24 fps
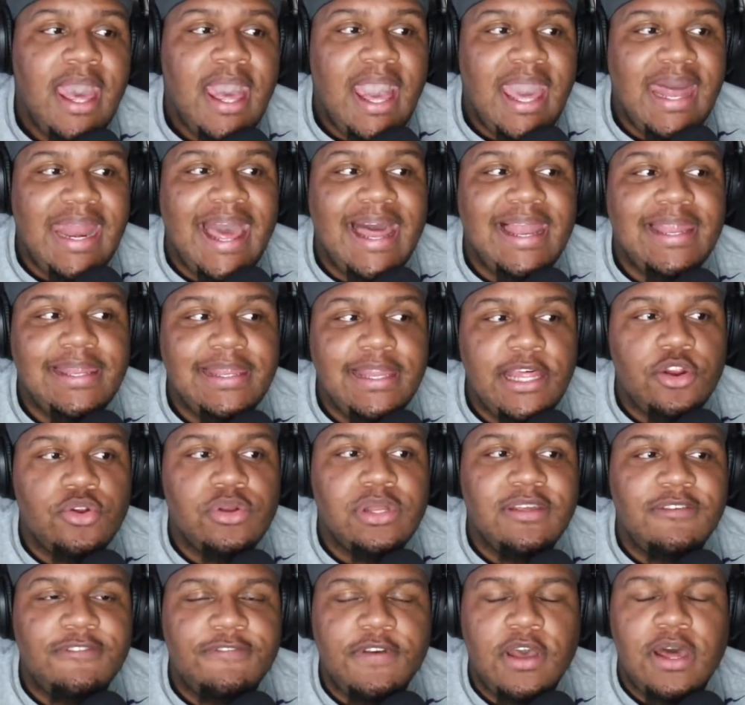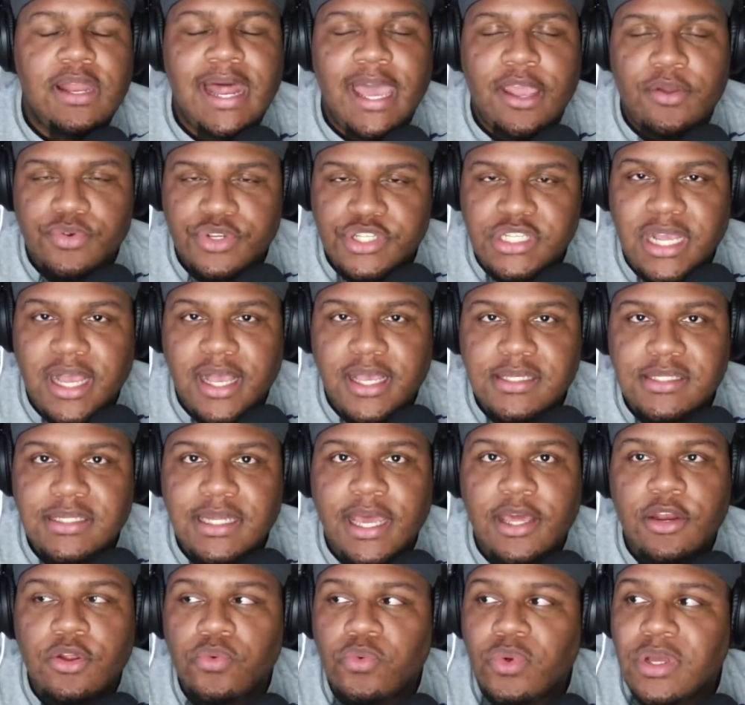And I literally felt like Rashawn
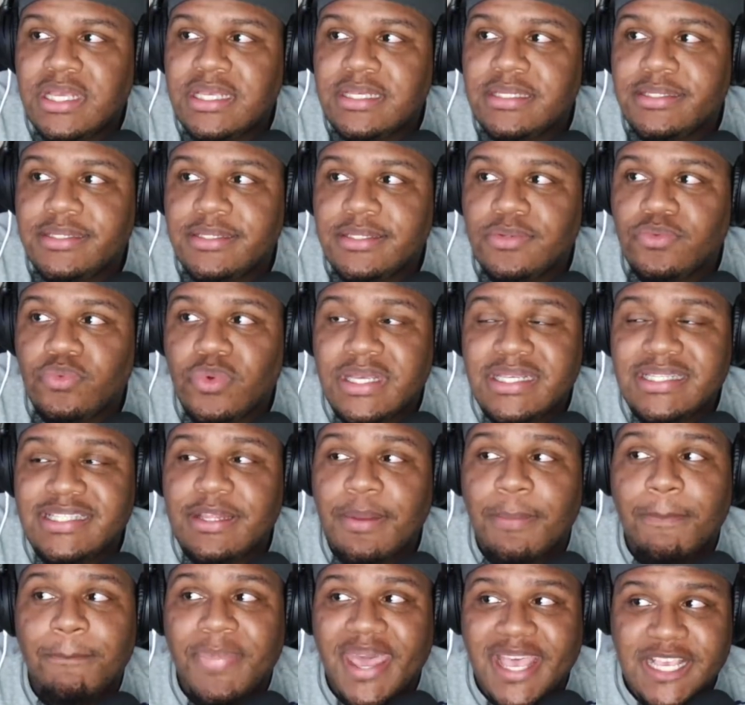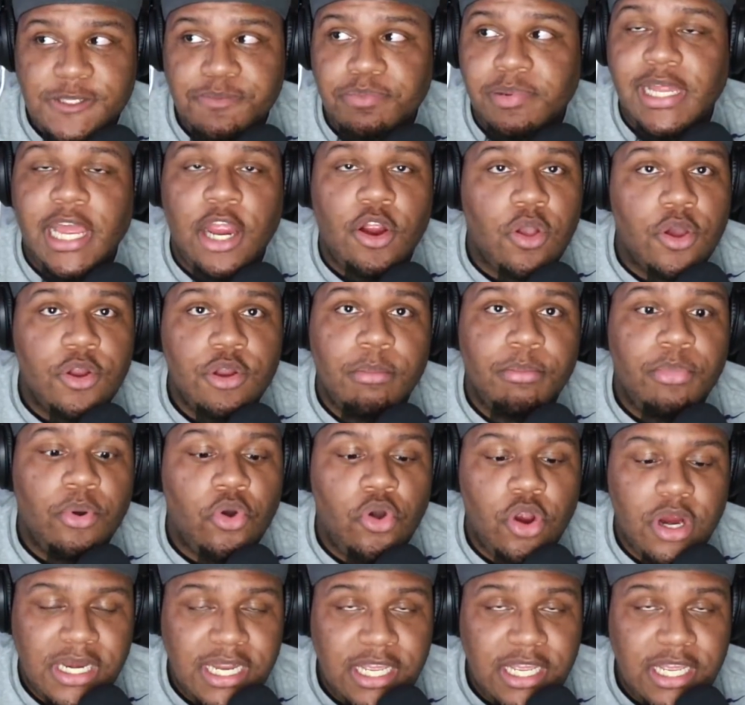Slater was was the best player on the board,